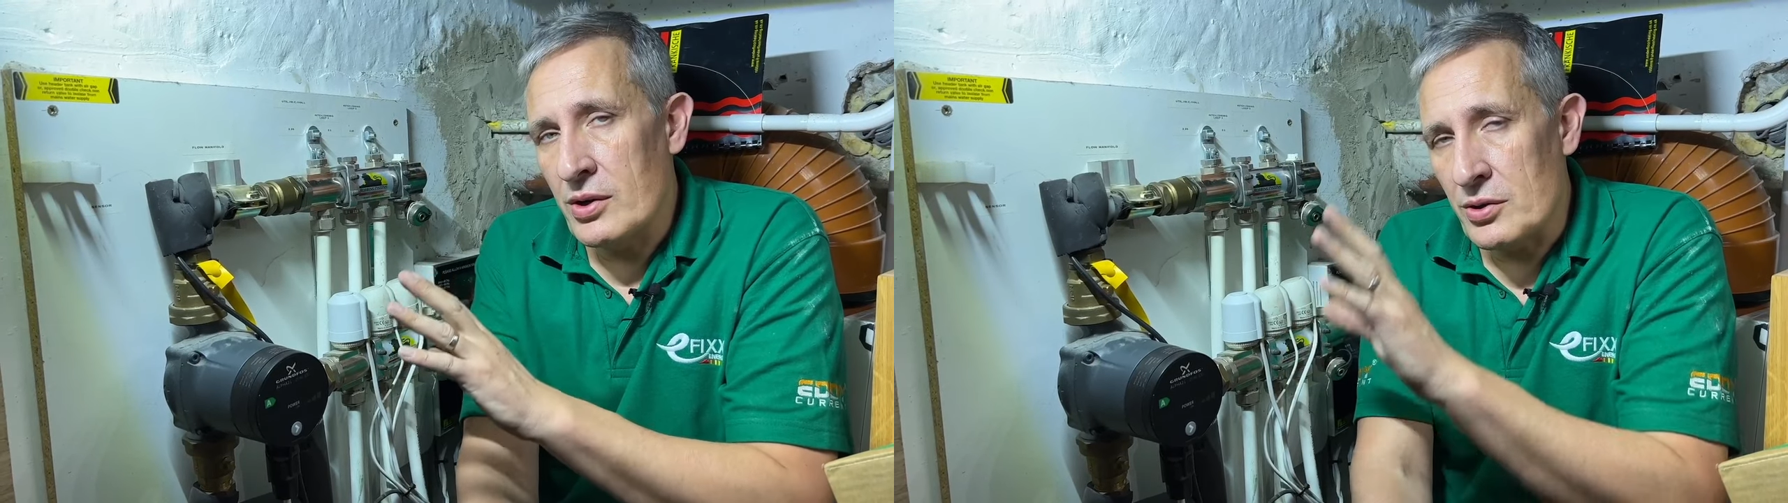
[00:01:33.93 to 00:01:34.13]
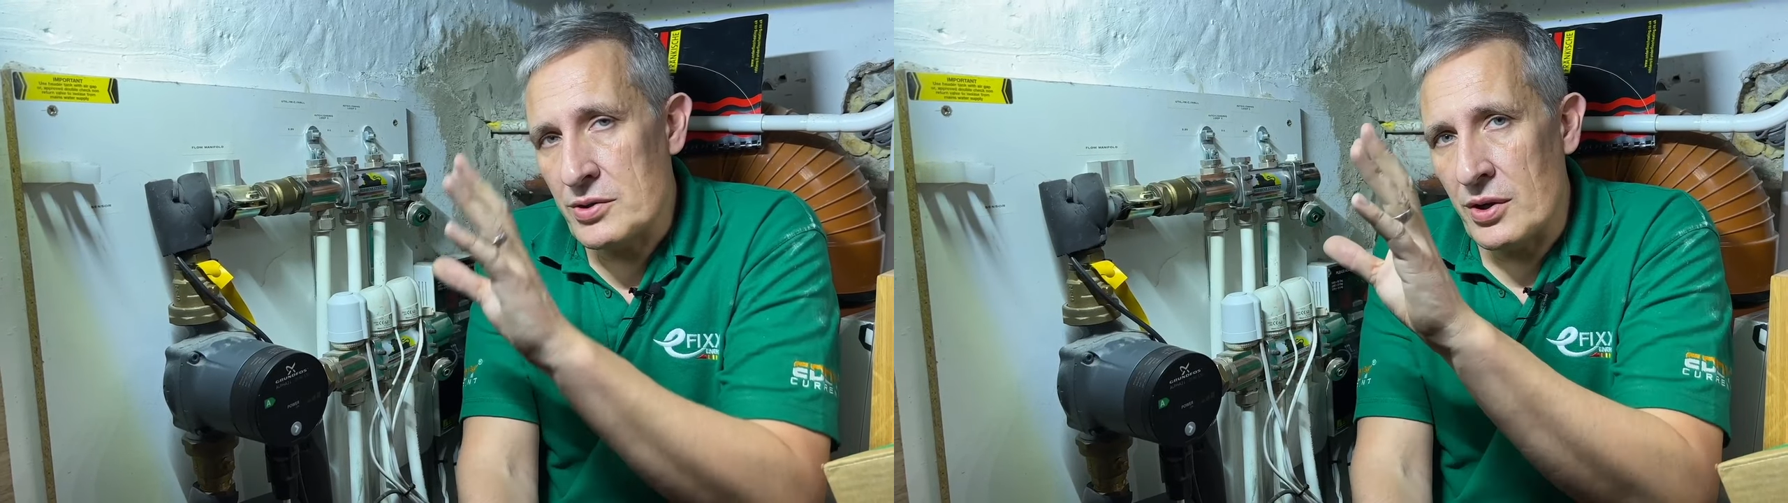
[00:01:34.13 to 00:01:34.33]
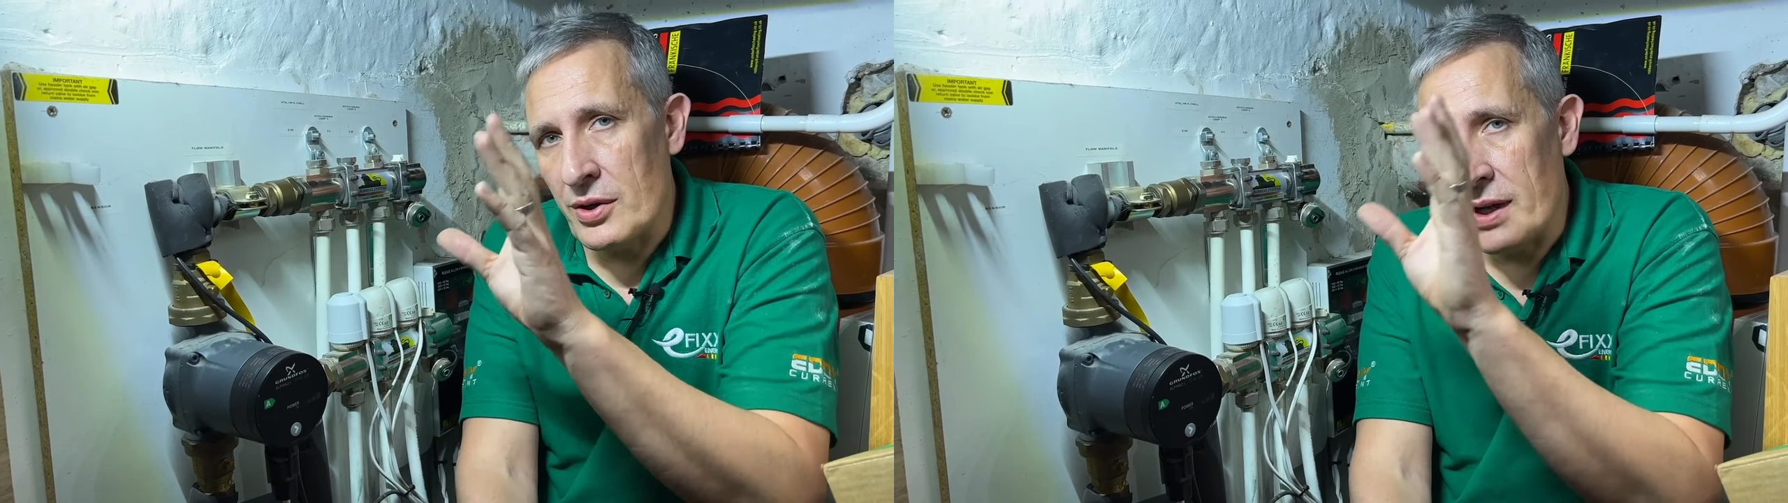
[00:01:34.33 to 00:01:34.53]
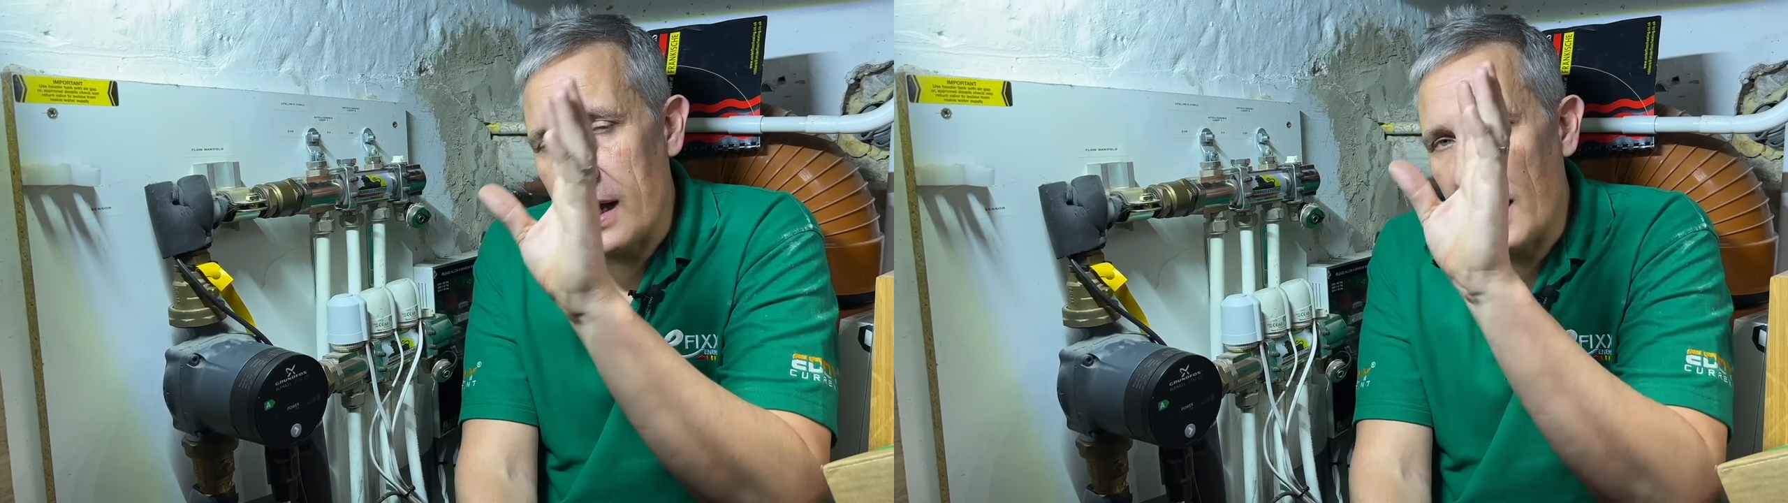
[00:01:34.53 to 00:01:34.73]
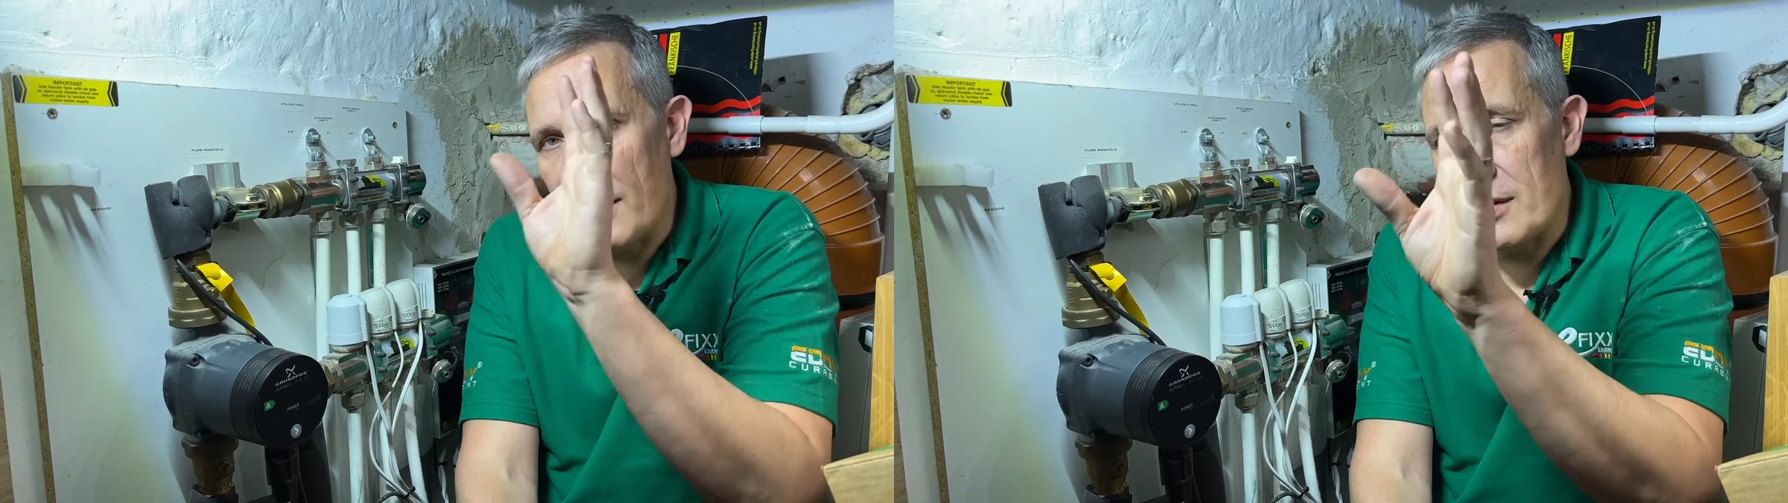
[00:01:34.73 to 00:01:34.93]
goes on
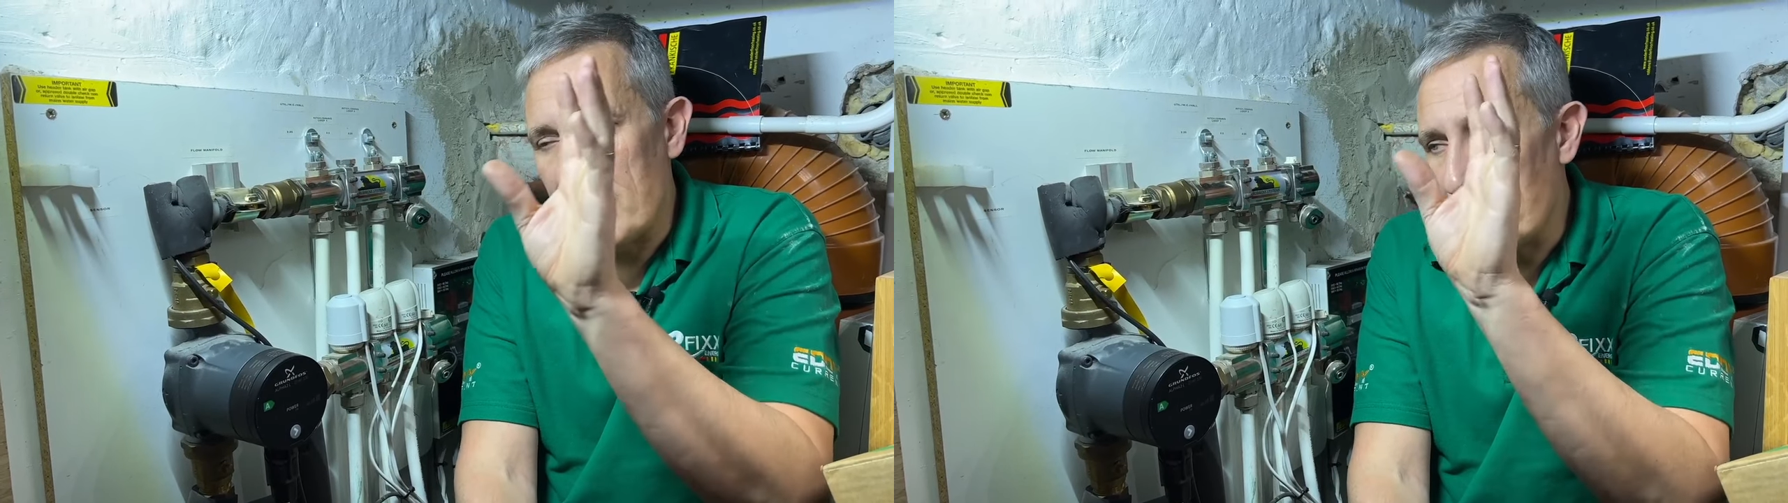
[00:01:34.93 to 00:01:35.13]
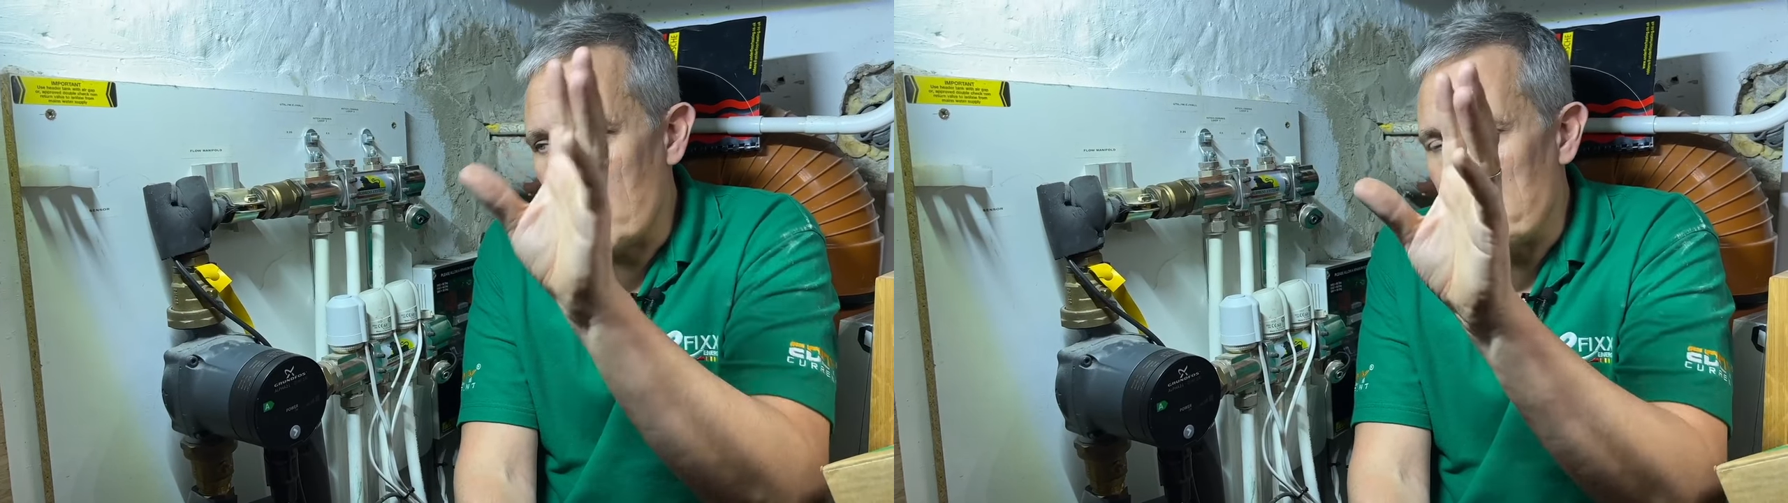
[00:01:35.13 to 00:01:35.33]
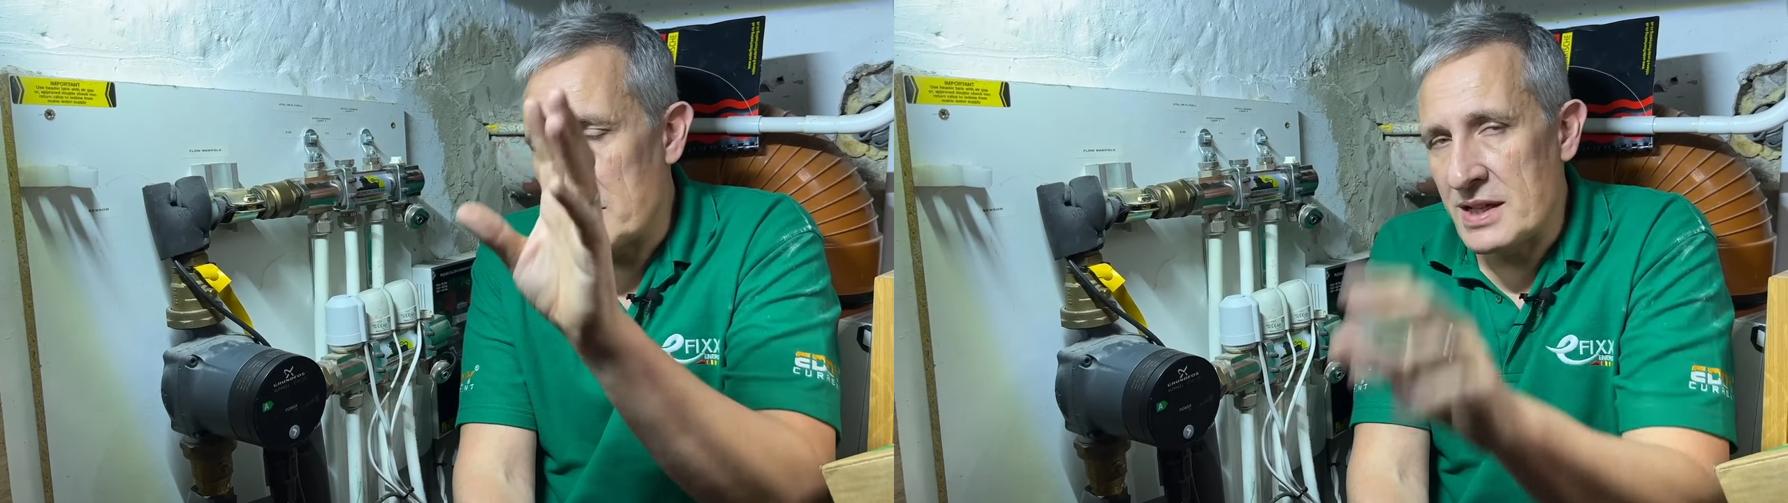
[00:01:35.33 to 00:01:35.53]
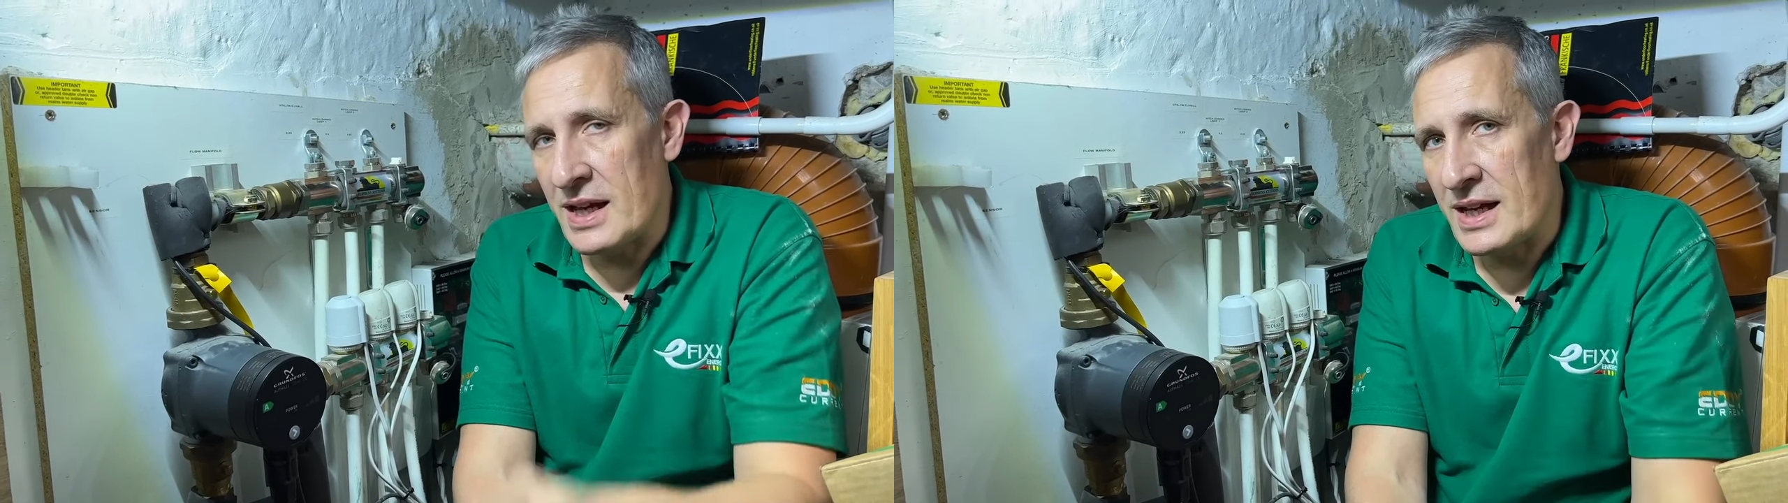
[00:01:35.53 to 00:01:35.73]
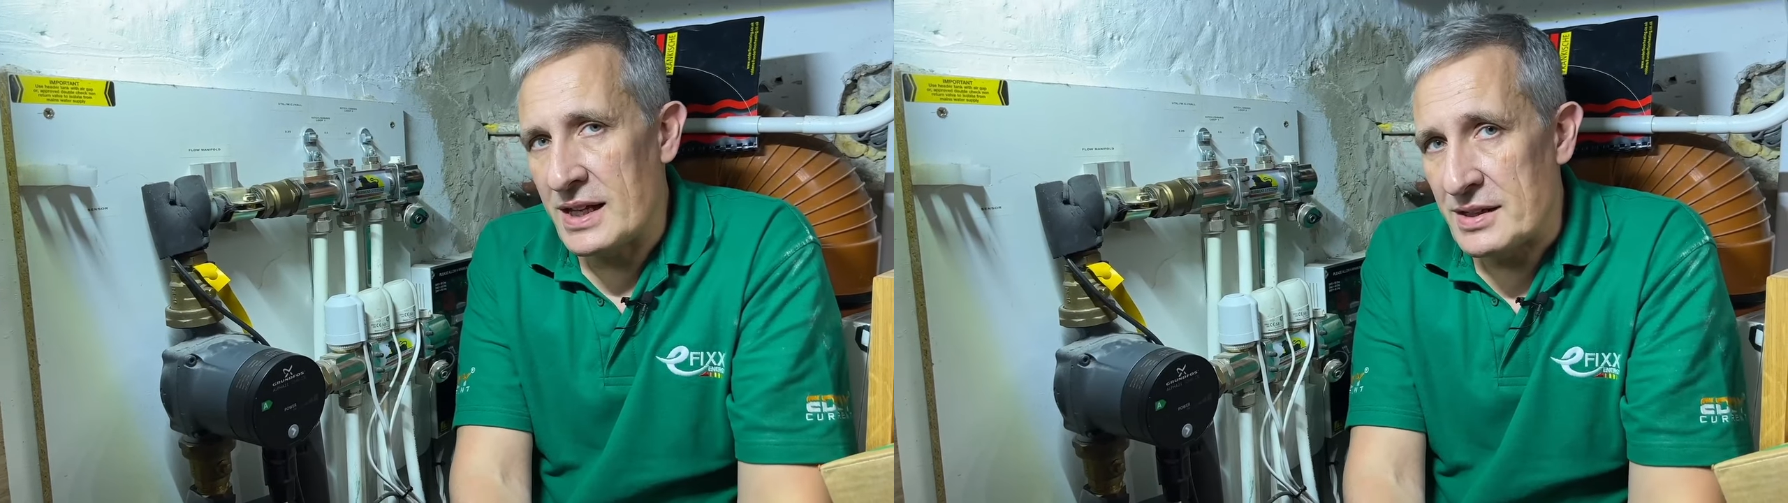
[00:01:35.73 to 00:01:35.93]
at the
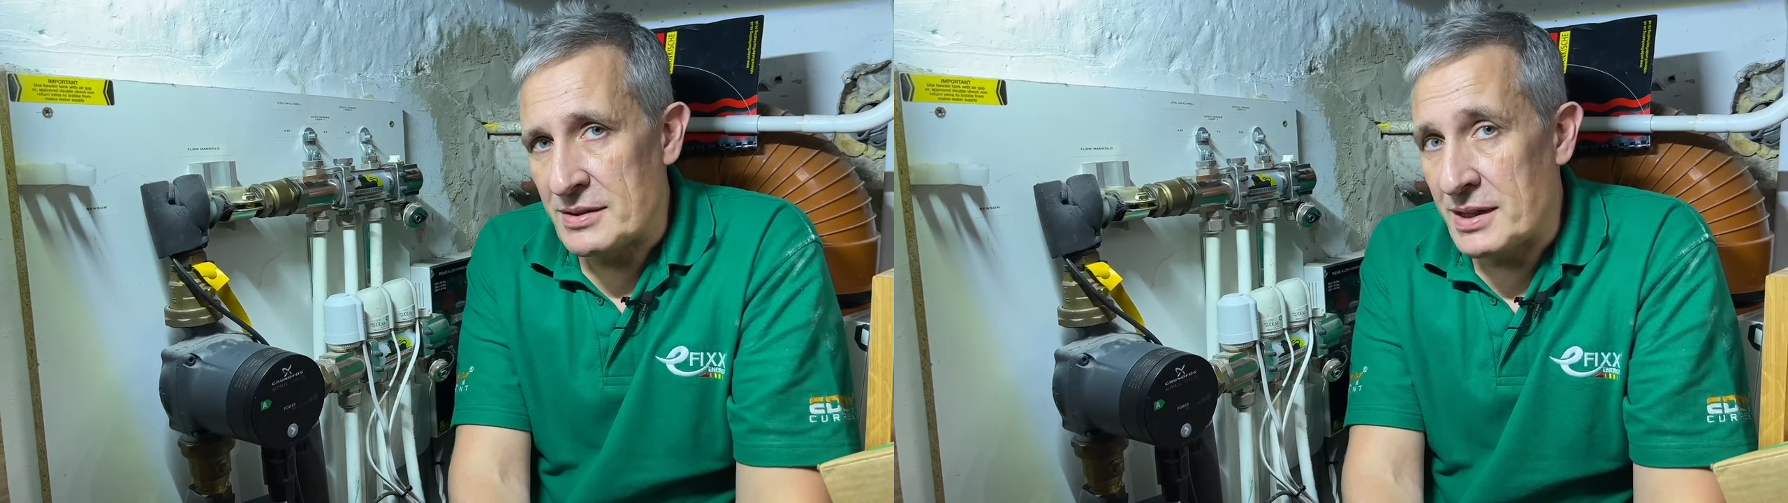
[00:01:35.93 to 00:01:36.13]
thermostat end.